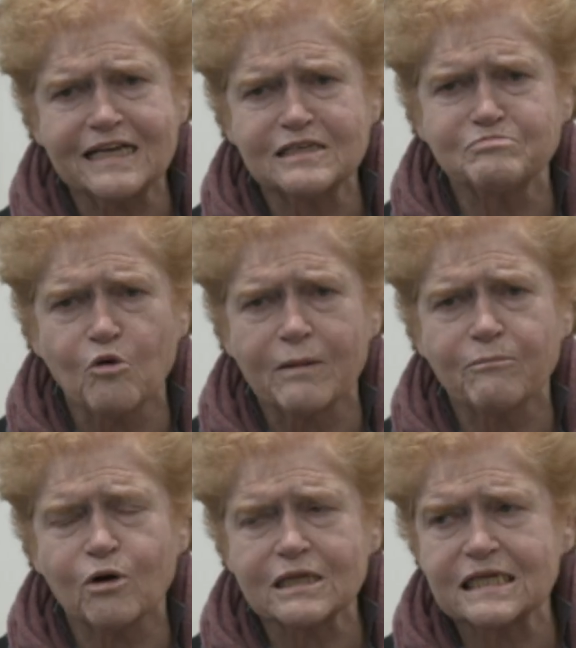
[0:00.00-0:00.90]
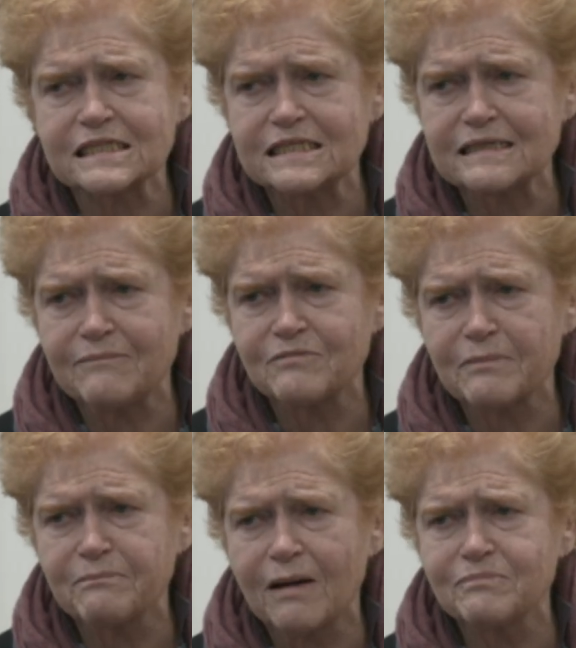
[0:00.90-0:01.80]
He's more importantly, he's condemned
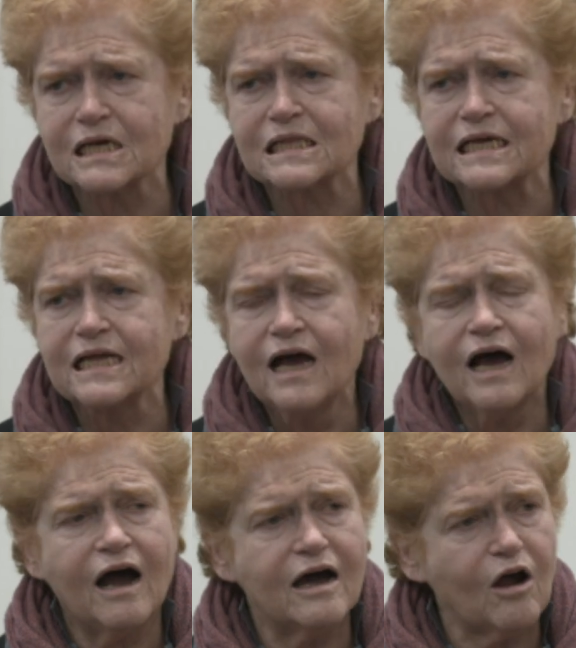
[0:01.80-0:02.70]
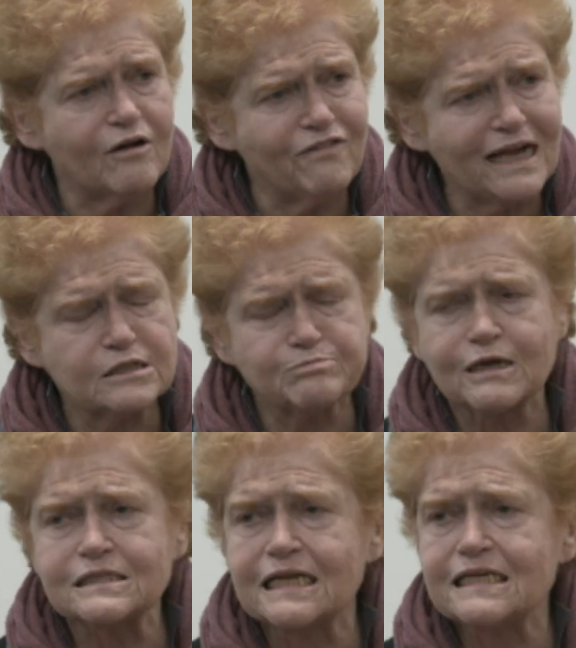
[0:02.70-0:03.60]
it publicly. Our vice
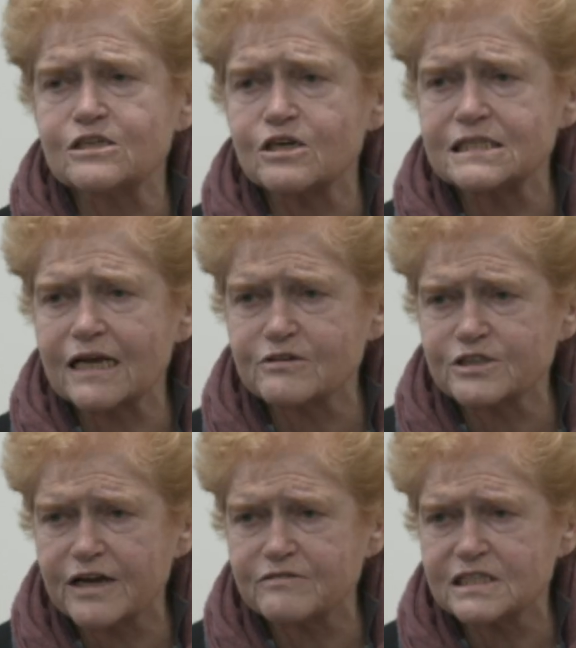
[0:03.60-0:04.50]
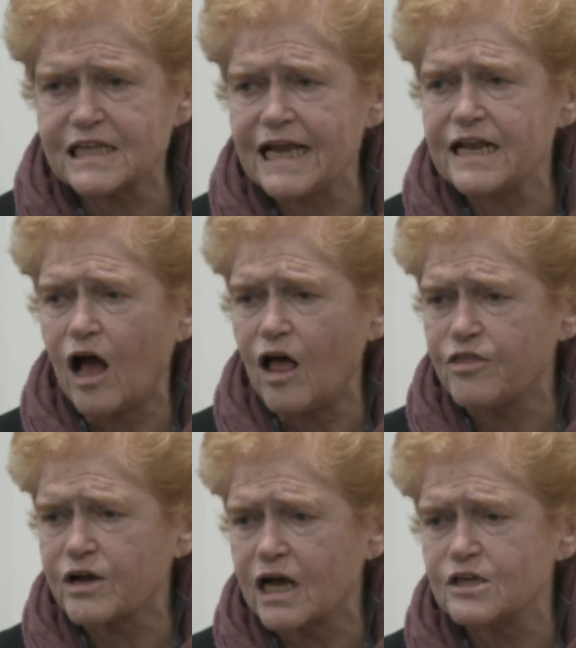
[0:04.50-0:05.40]
president, our secretary of state,
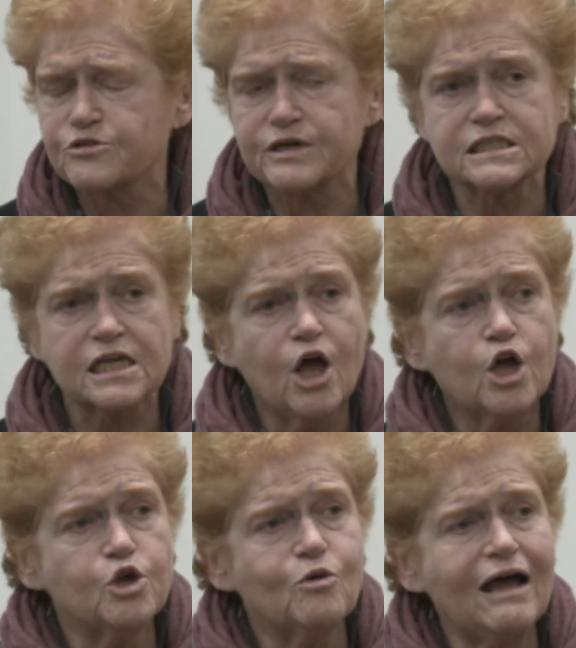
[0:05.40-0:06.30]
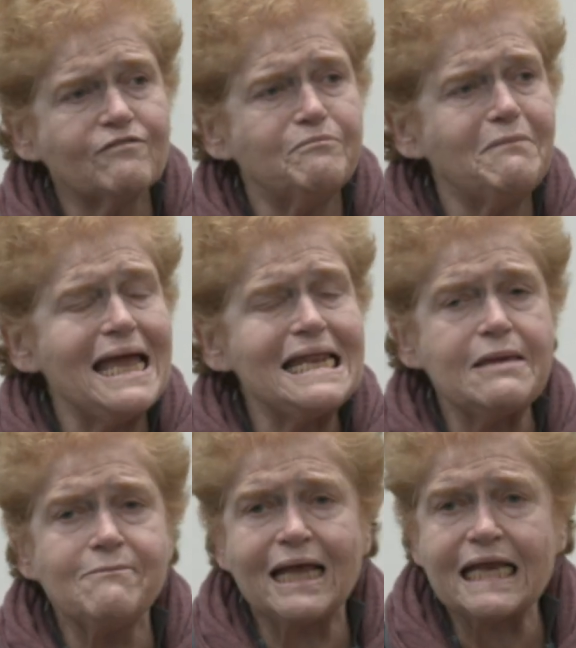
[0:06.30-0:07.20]
other countries. You have
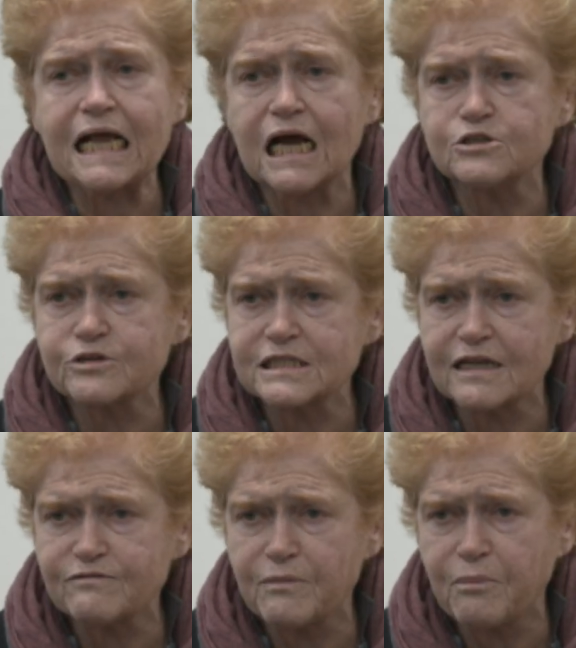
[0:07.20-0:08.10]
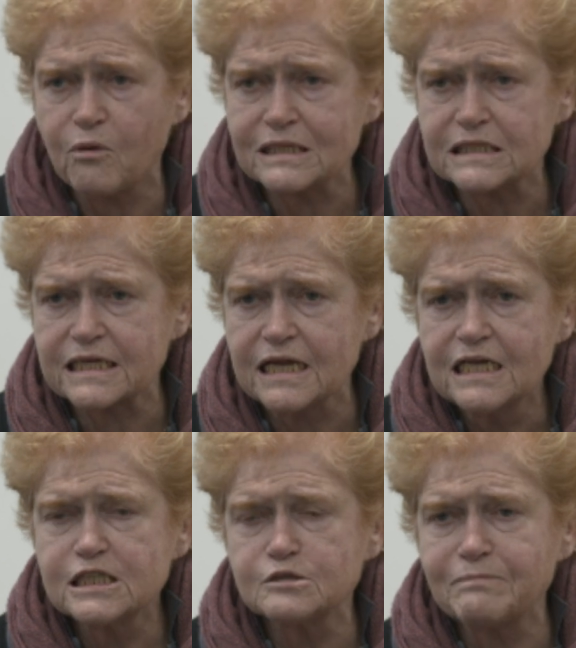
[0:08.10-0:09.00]
many, many countries that have appointed
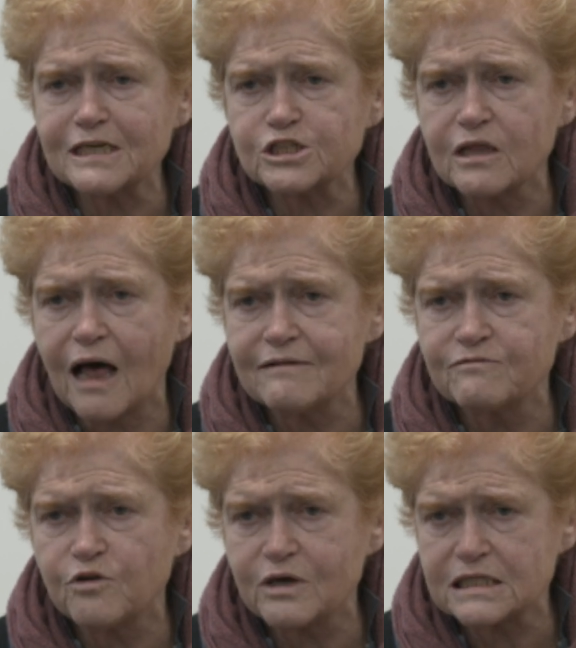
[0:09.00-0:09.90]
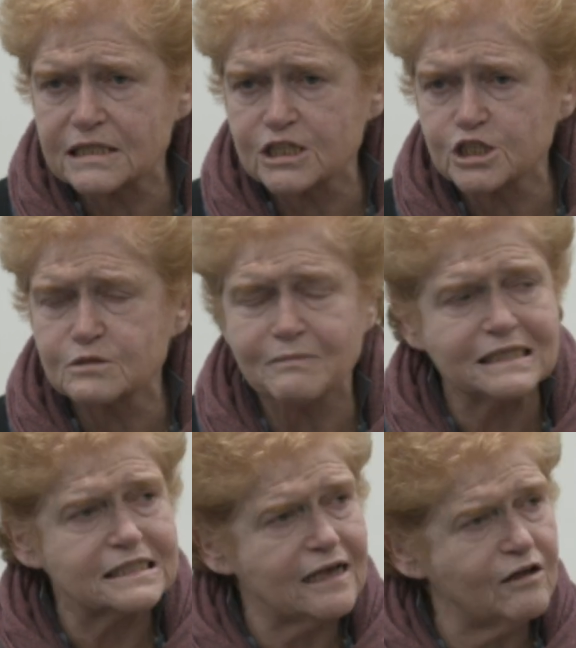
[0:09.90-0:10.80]
special envoys, such as
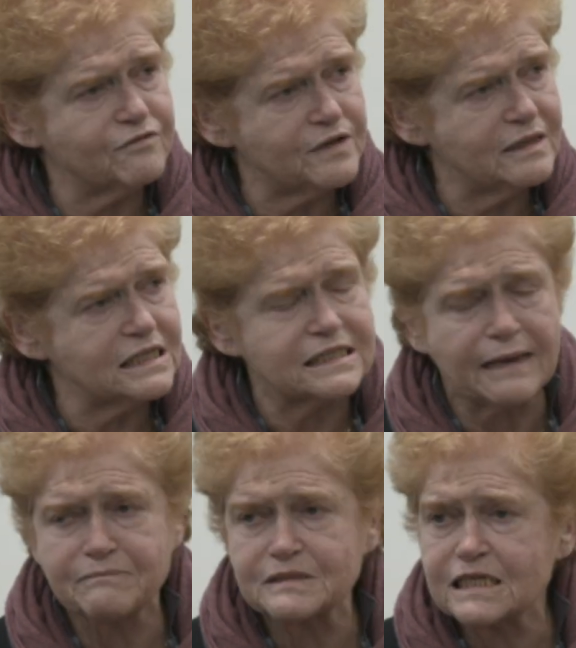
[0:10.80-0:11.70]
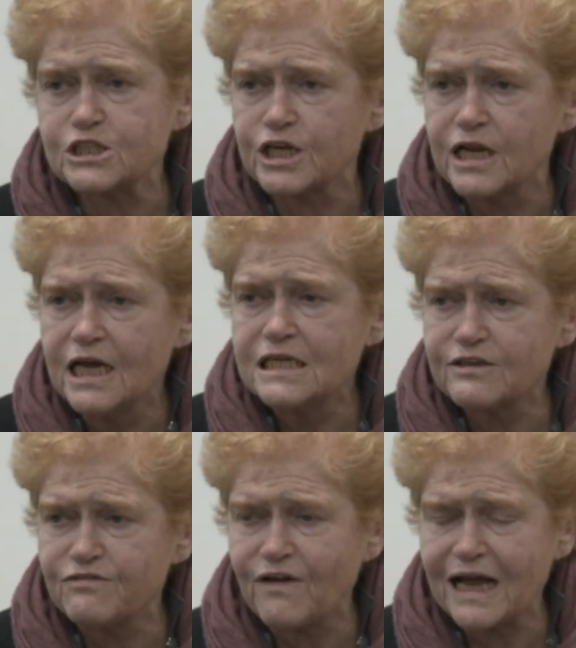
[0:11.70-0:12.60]
myself, in the same position,
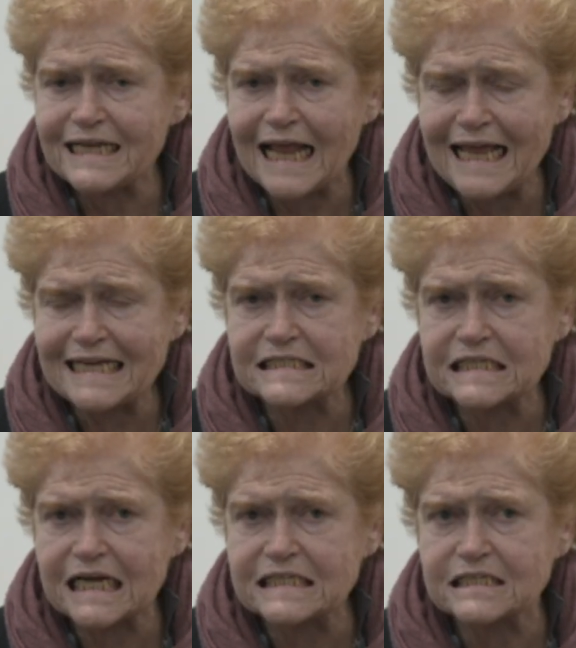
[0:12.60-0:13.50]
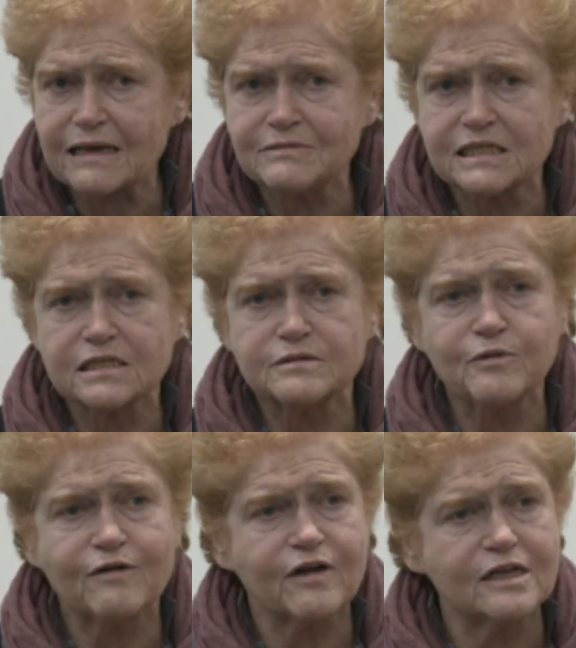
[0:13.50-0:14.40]
to fight anti-Semitism.
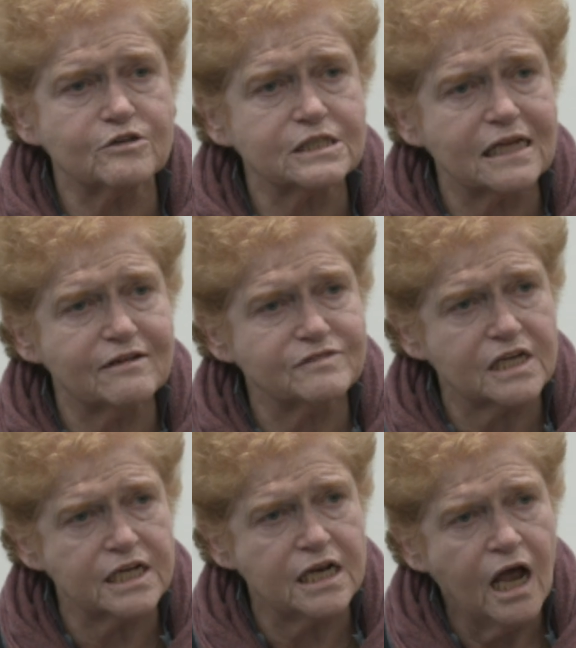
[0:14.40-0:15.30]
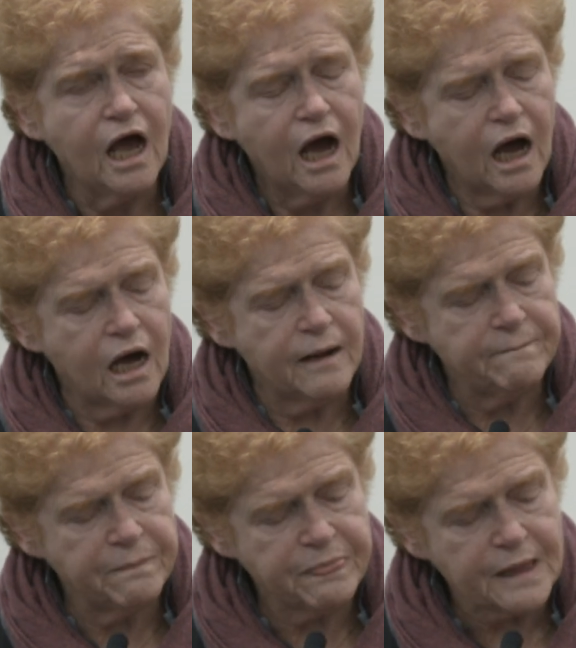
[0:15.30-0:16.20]
You have countries that have done
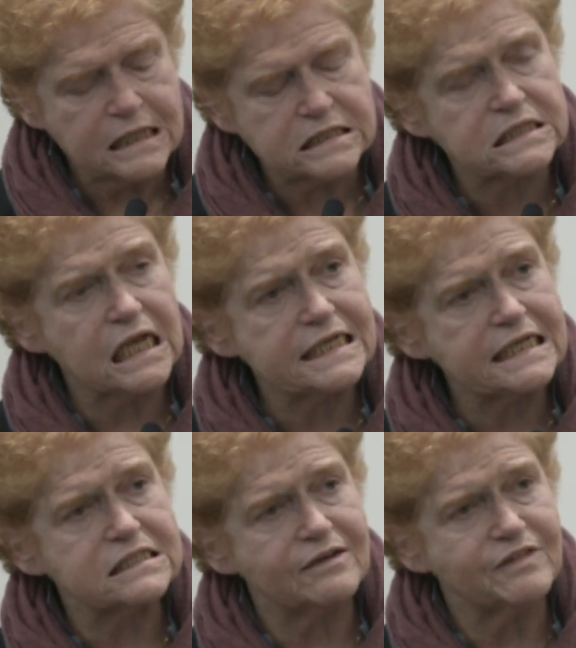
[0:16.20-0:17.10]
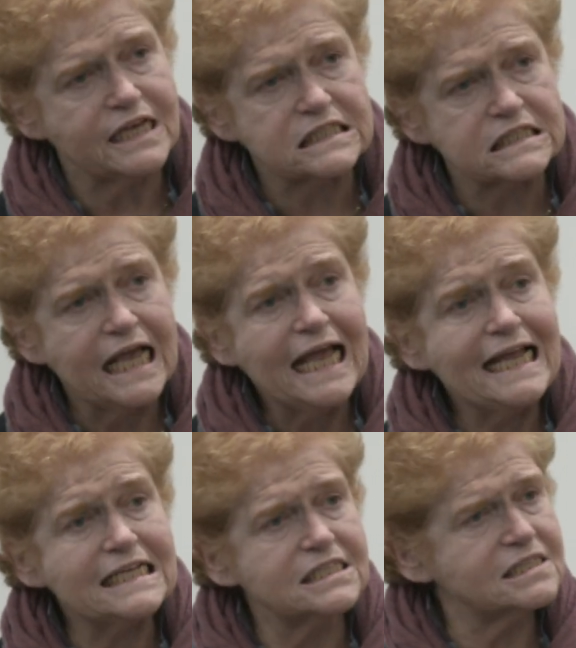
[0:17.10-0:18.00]
studies of this.
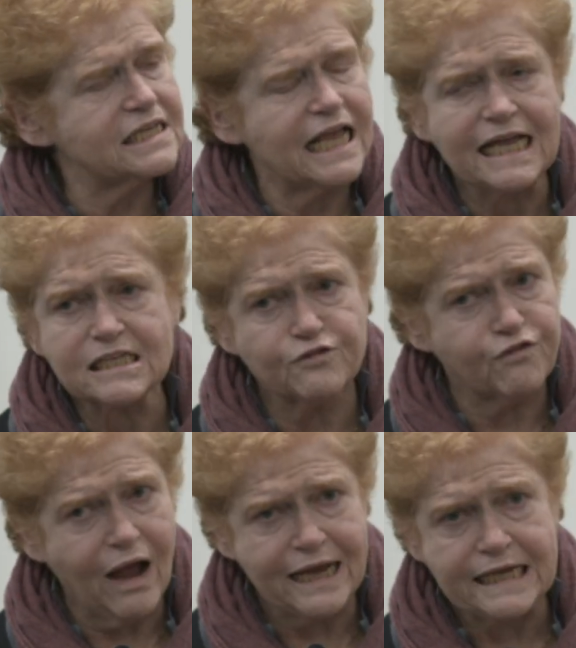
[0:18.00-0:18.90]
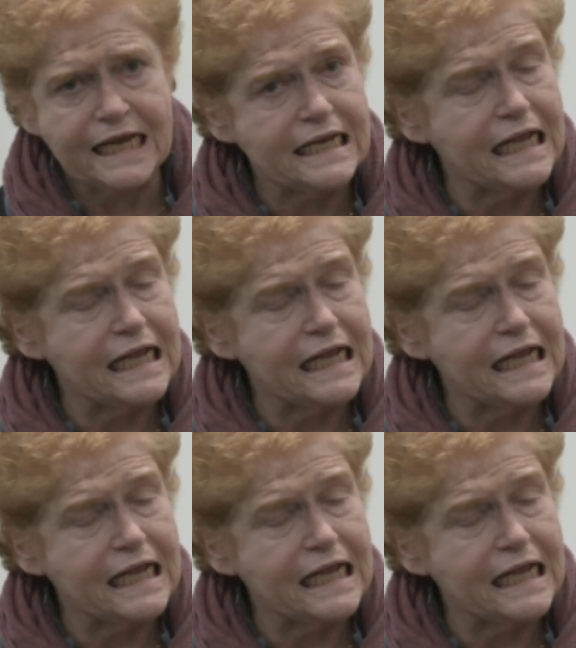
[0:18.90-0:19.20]
It's frightening.